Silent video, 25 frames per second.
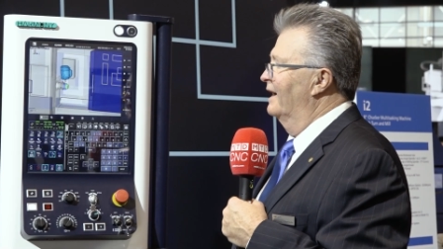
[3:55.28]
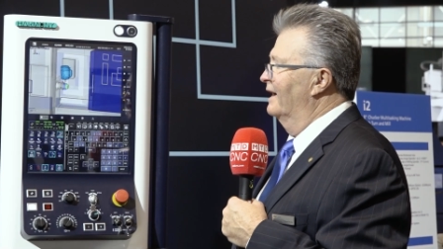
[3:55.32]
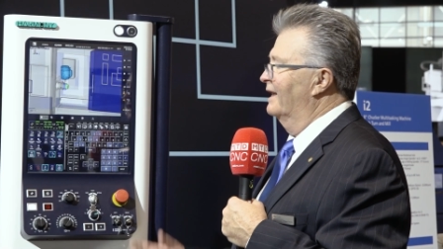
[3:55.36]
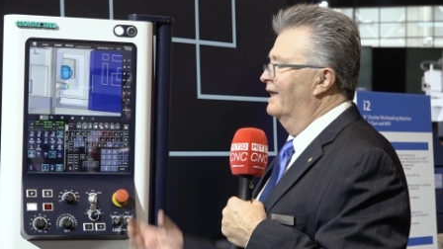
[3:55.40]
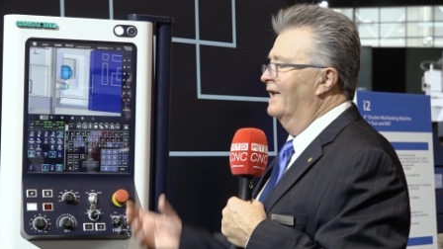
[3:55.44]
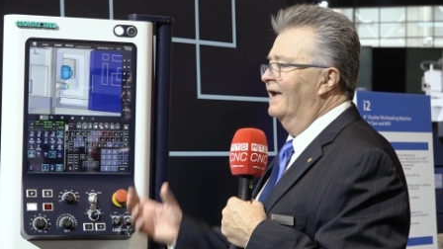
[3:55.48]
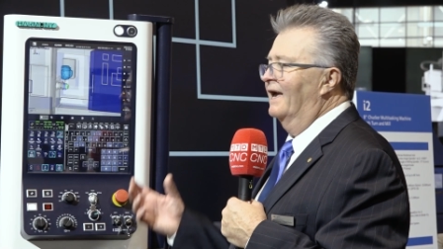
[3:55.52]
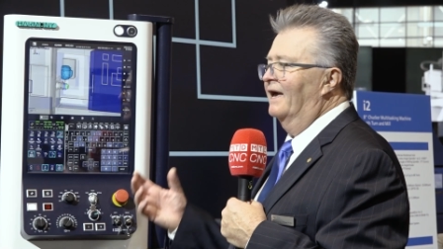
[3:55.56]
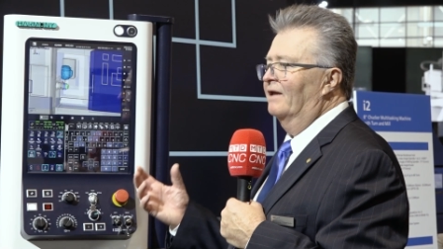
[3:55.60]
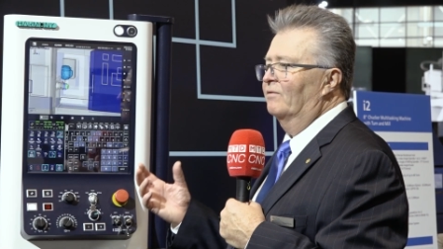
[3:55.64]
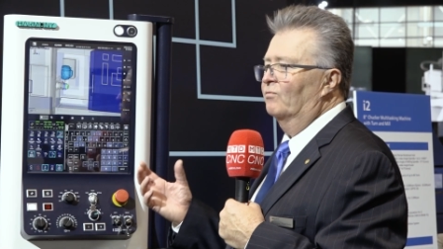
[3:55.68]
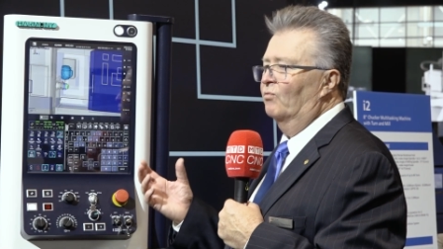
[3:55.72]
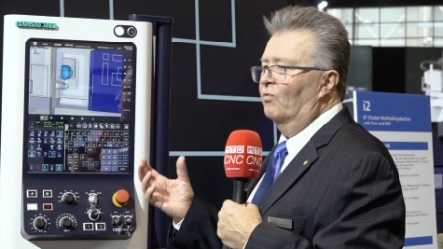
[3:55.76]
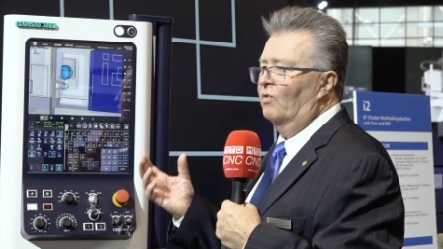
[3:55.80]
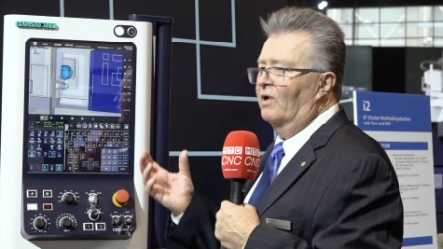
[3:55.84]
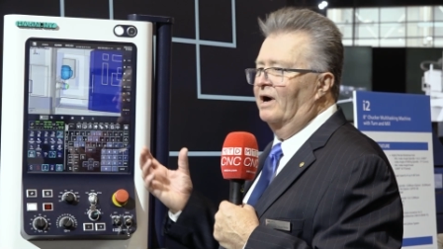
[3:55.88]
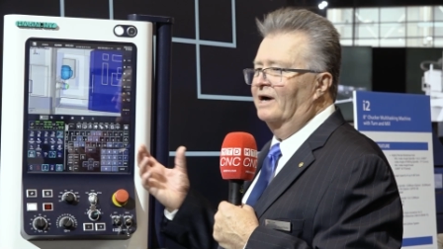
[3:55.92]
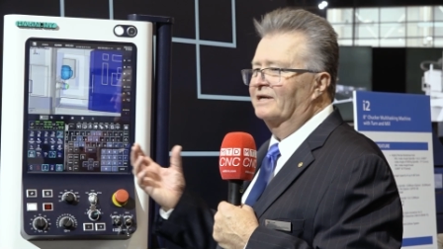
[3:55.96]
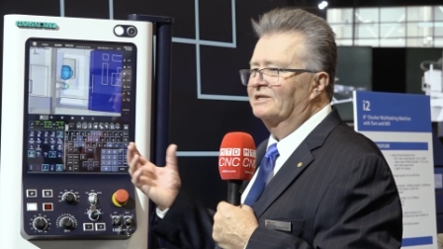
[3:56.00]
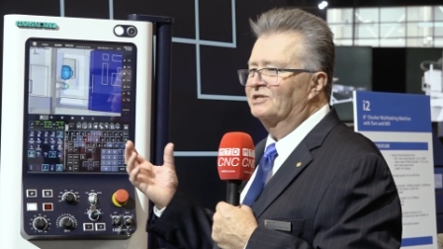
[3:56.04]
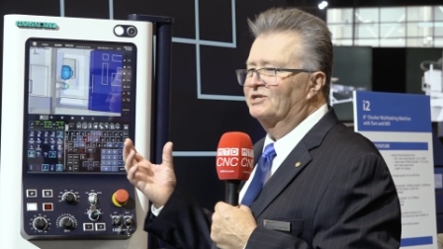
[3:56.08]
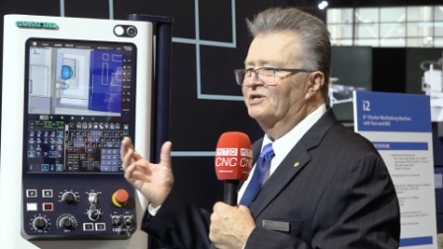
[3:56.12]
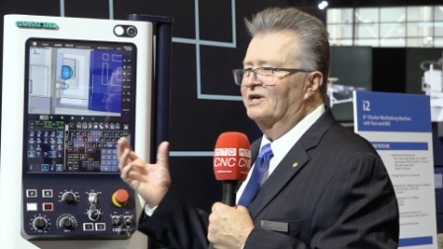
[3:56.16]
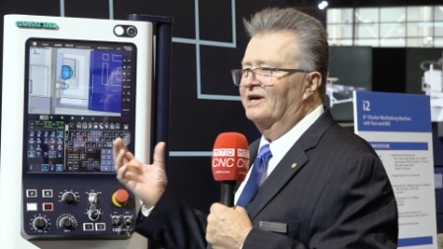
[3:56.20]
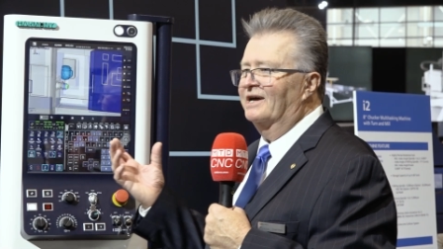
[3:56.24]
Again,
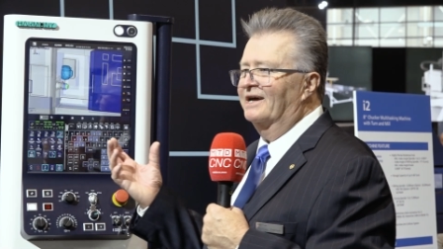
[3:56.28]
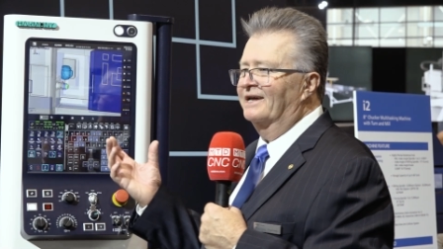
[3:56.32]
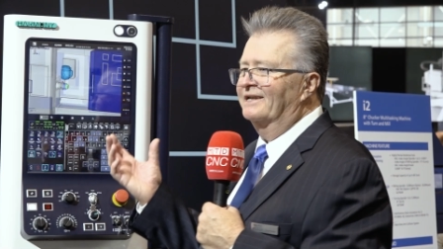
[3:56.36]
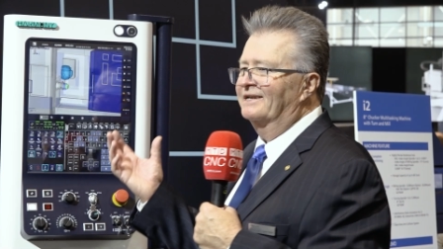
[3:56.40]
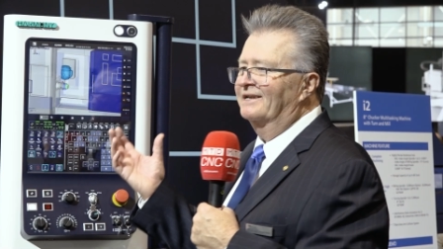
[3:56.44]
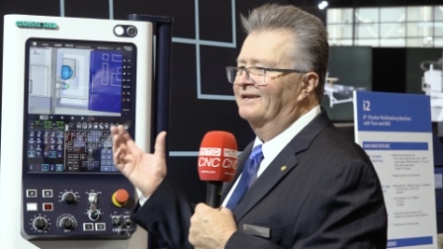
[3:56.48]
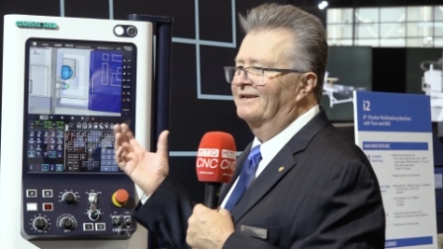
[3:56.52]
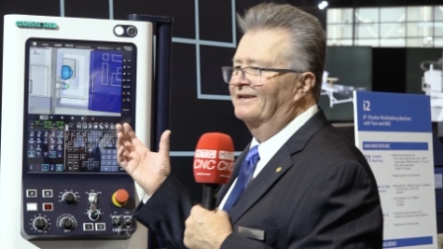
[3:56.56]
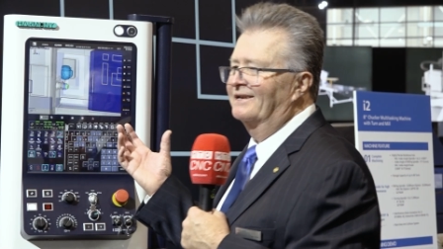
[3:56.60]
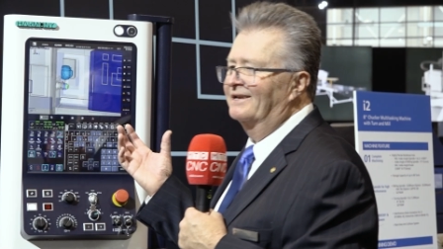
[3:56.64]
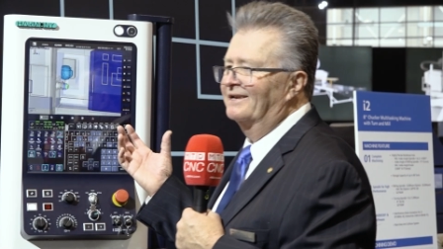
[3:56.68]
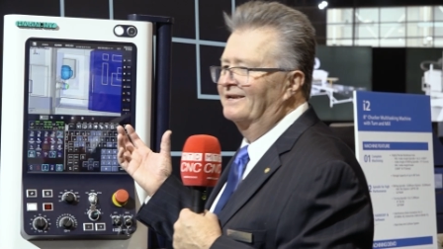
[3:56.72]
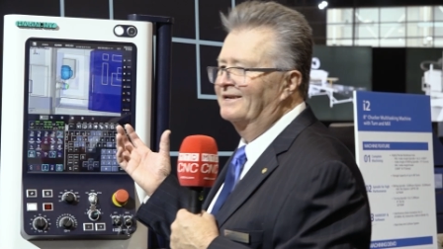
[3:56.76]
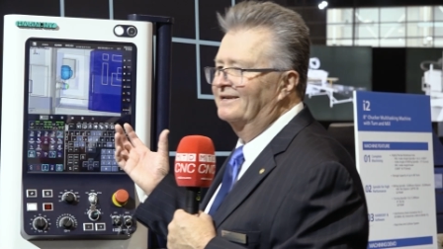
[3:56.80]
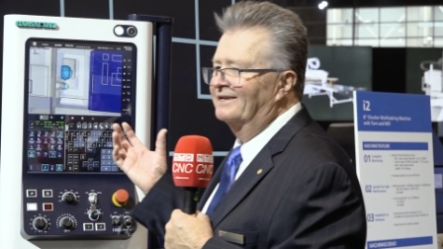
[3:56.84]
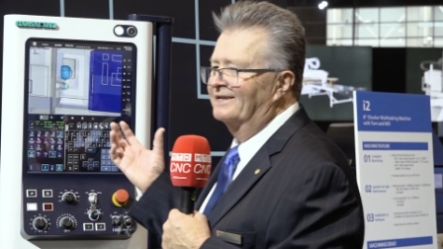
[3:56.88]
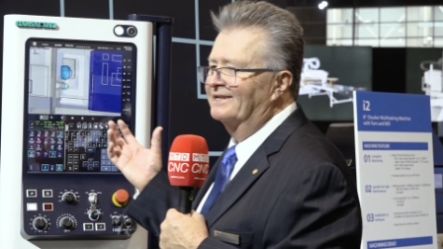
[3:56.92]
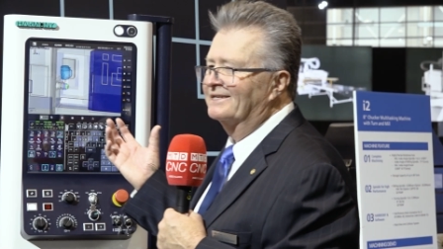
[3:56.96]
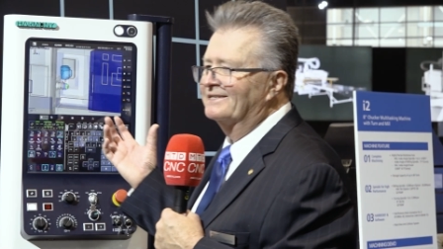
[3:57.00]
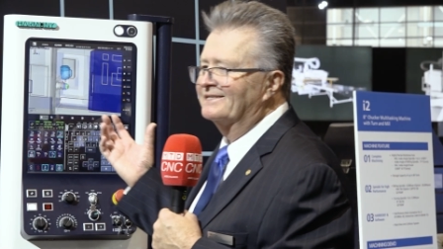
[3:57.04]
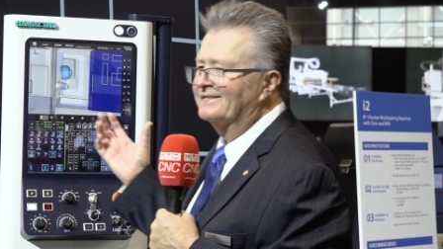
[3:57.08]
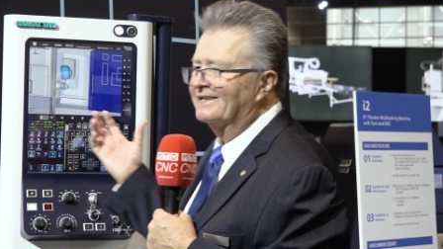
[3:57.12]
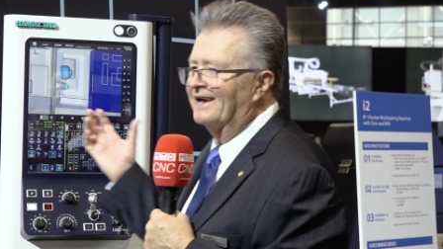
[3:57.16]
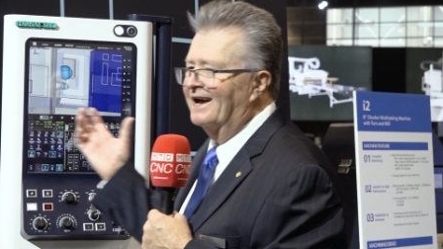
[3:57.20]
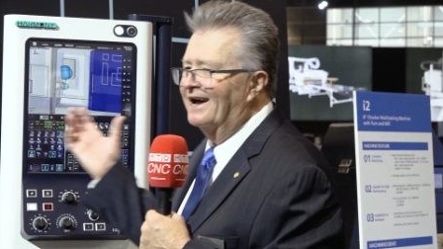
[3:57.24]
Hwacheon
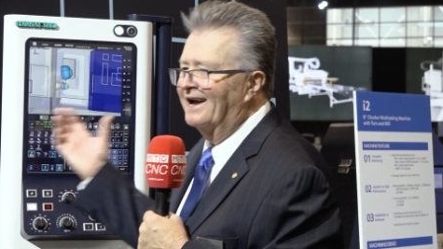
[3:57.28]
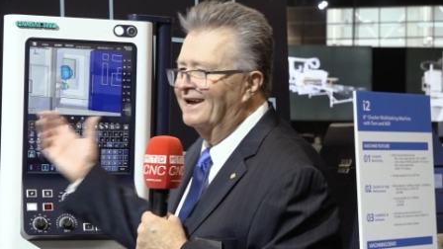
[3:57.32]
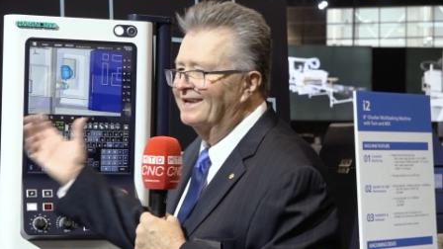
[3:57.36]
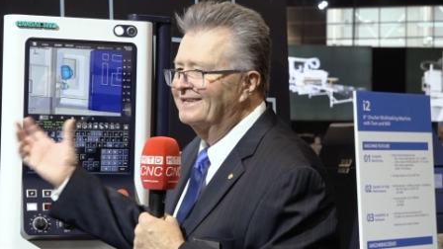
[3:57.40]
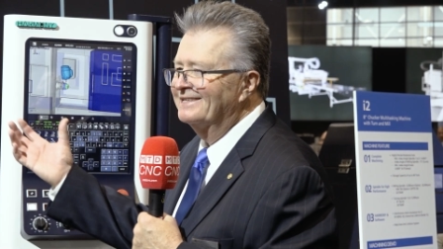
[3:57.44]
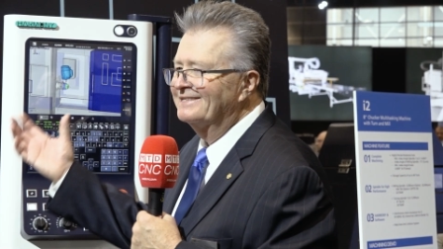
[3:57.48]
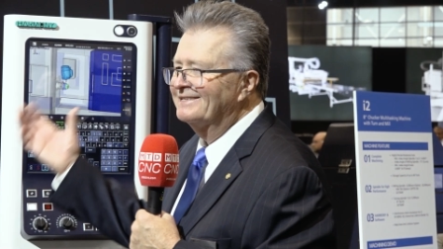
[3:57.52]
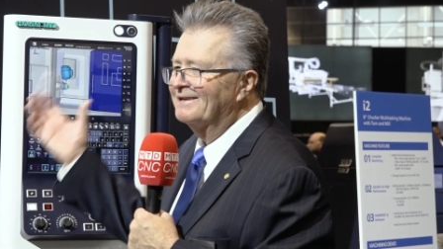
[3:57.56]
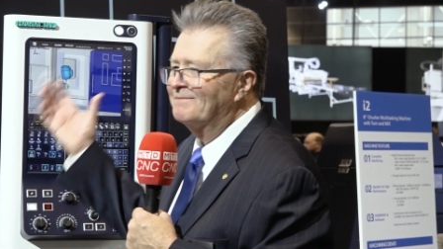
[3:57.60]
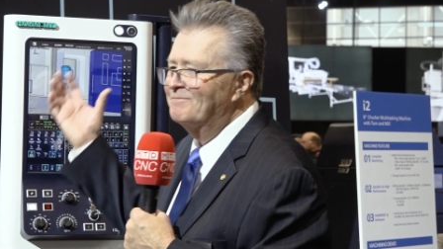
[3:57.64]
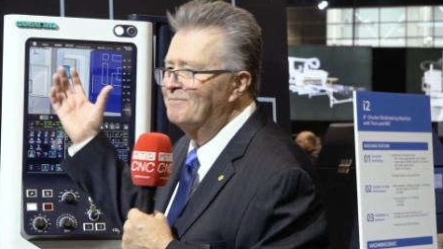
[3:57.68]
designs